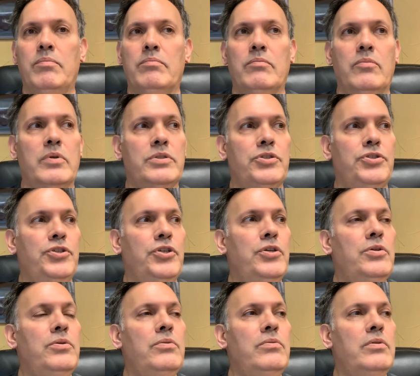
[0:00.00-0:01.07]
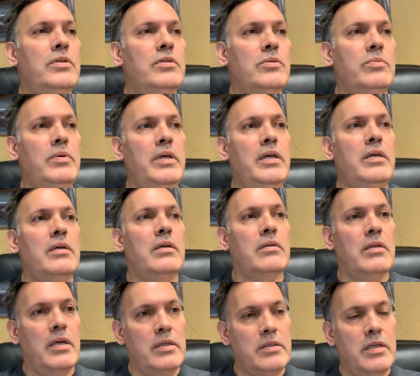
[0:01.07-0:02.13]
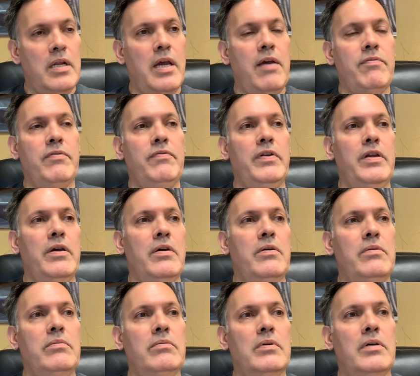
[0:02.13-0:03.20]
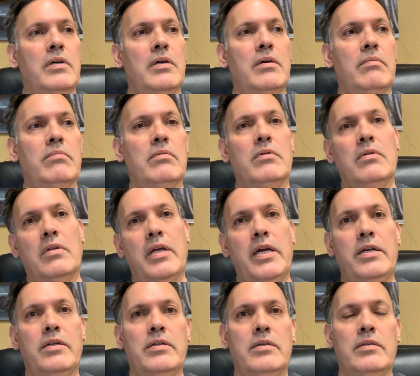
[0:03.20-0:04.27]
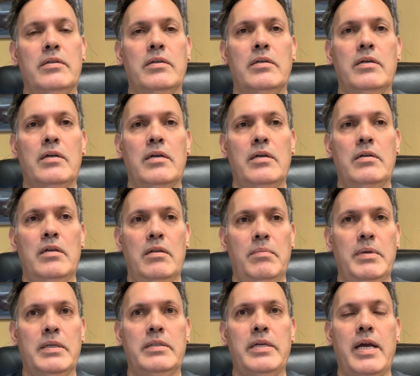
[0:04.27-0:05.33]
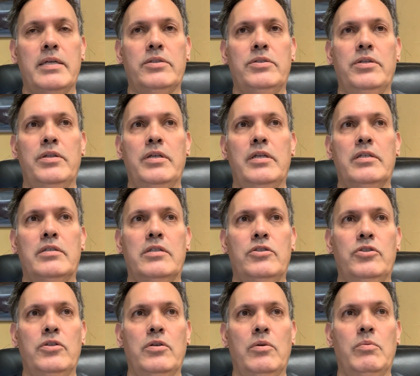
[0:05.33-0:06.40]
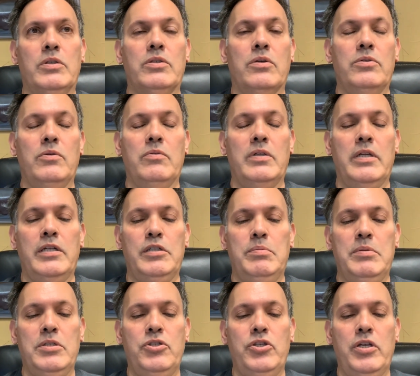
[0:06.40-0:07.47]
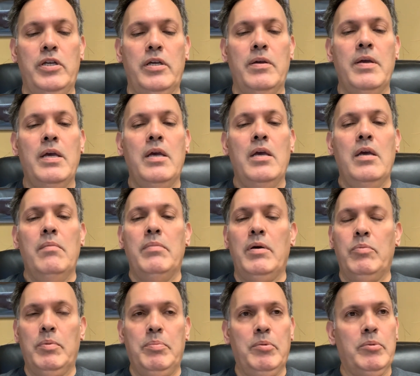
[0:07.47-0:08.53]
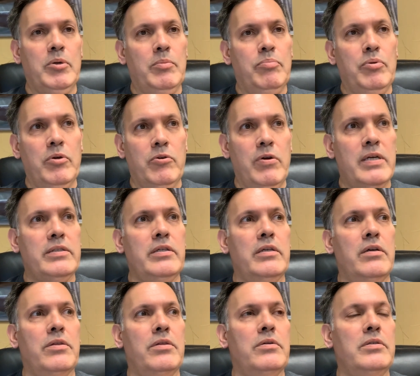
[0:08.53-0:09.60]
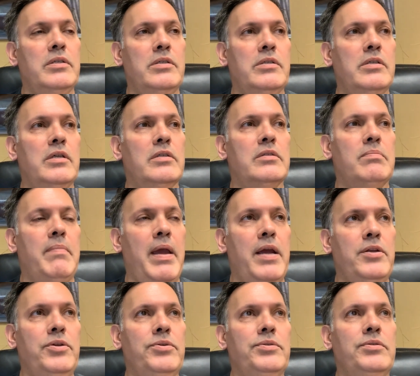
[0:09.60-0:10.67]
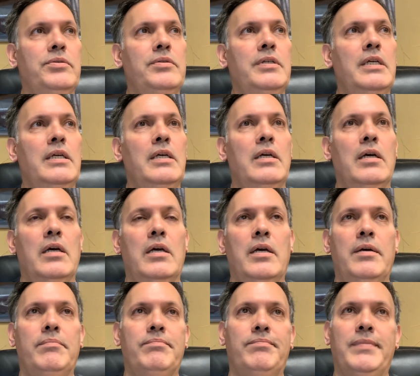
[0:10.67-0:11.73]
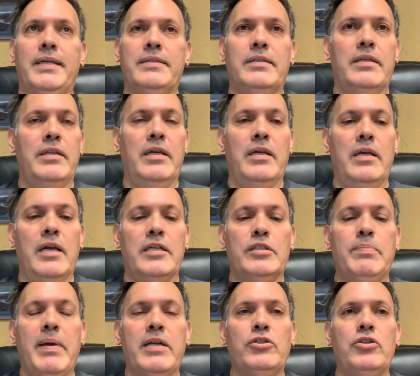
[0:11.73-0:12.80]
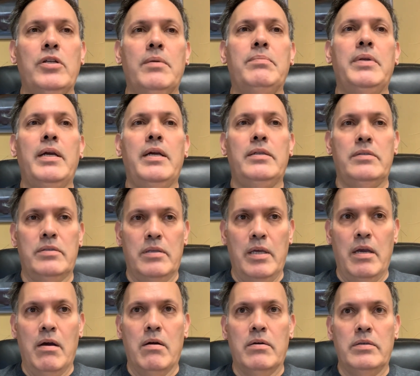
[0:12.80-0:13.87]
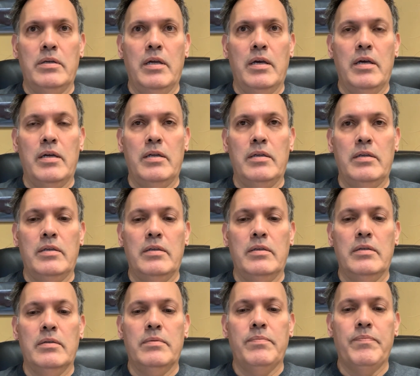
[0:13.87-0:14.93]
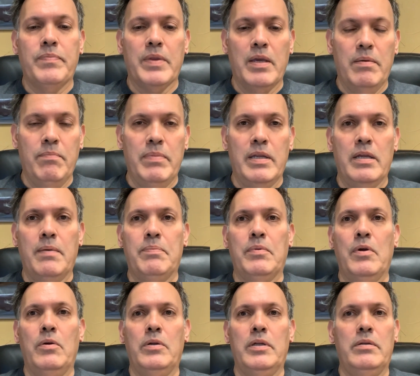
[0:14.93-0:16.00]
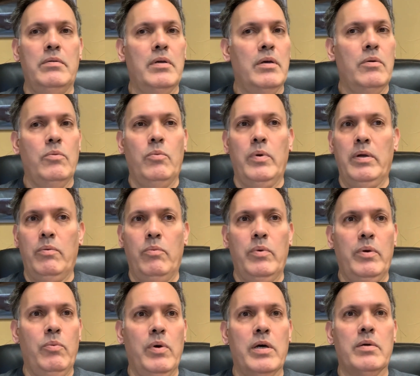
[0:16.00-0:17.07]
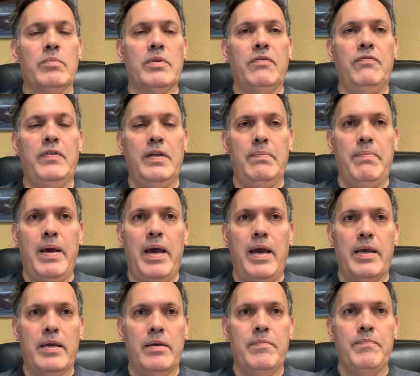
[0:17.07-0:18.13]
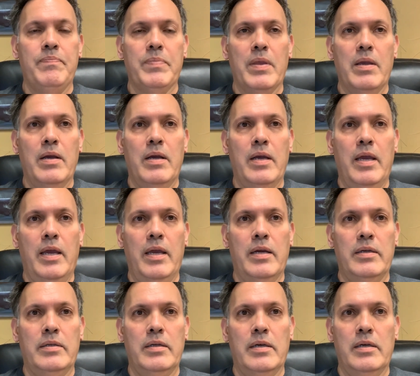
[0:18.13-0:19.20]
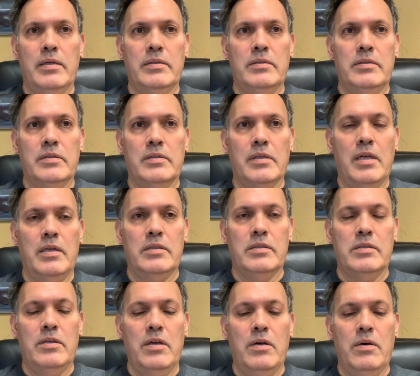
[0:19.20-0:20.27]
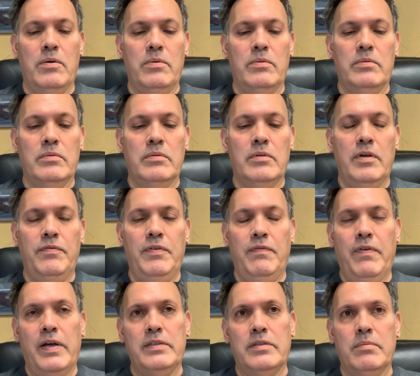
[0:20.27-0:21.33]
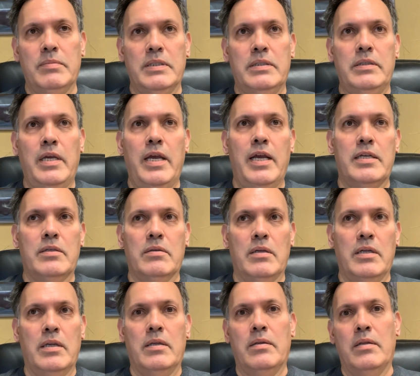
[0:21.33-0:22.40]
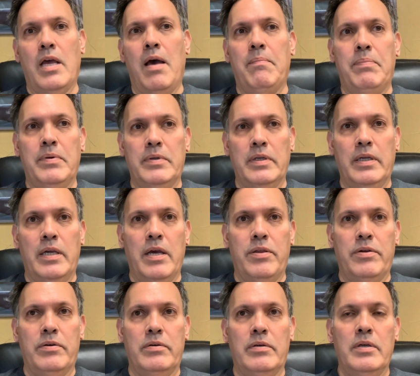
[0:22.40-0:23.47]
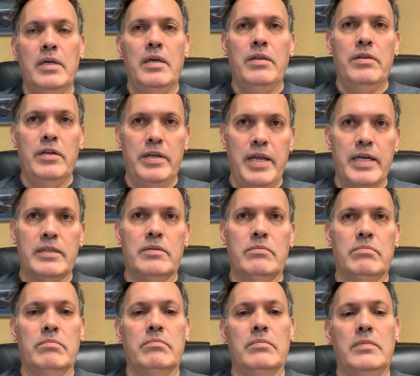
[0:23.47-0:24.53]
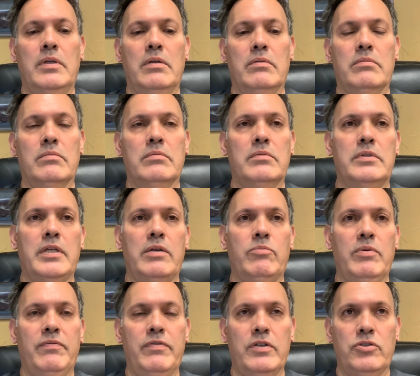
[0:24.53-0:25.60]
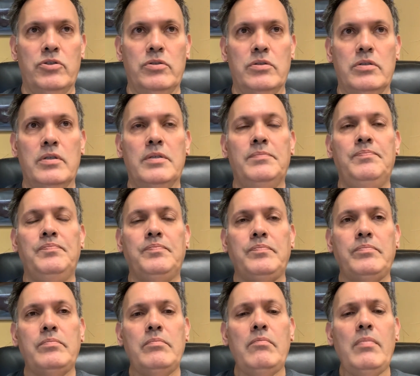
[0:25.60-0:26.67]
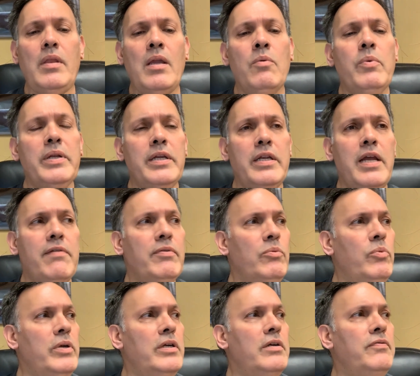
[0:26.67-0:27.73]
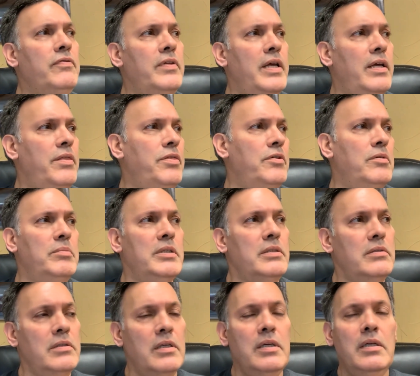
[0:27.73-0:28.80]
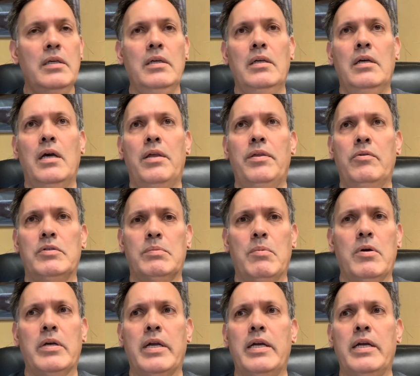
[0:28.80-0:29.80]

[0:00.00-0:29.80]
what's new this week? Like I said, I have a video a little later. It'll be attached to this to show you what's all new in HBG. But we're progressing on 36 manual. Like I said, the expansion updates, they are done, have been uploaded. We welcome the feedback, and just let us know if you find some mistakes, and I'm putting together the next set of revisions. We did have a winner for that thermos. I think it was Mark